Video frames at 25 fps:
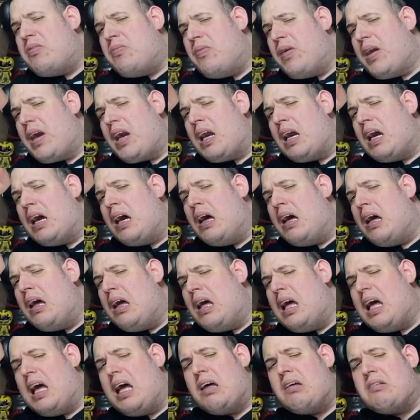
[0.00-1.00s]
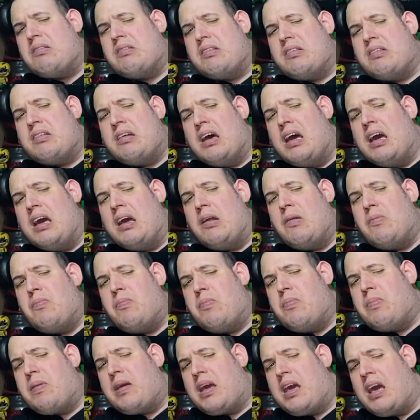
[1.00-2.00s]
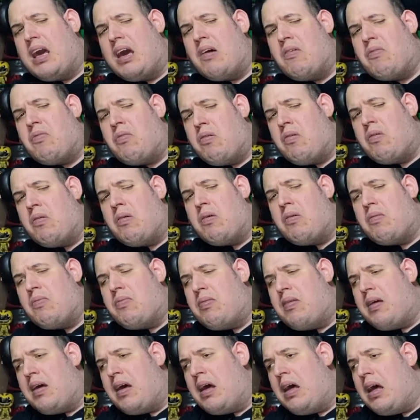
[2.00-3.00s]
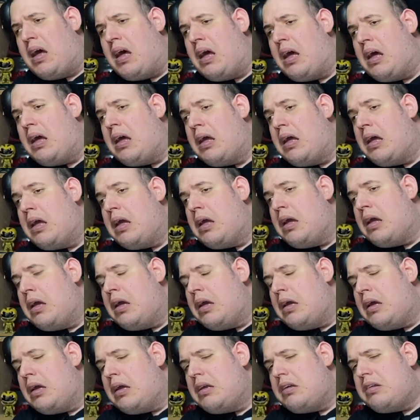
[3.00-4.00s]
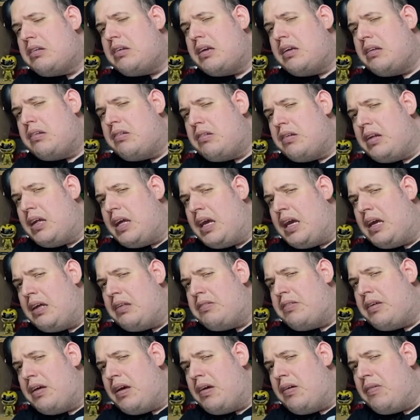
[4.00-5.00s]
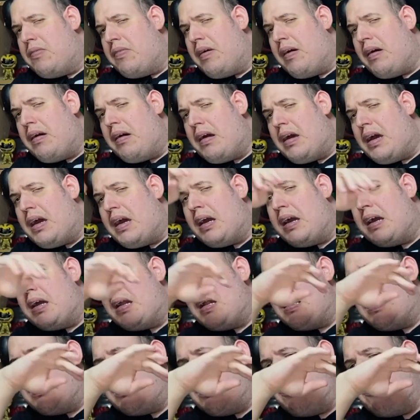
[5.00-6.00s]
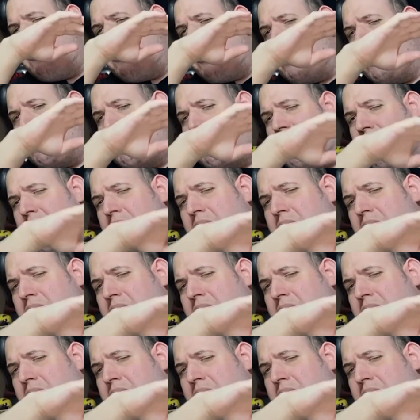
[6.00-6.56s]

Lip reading: figure. As I said, be careful of the changing the heads over. And I've also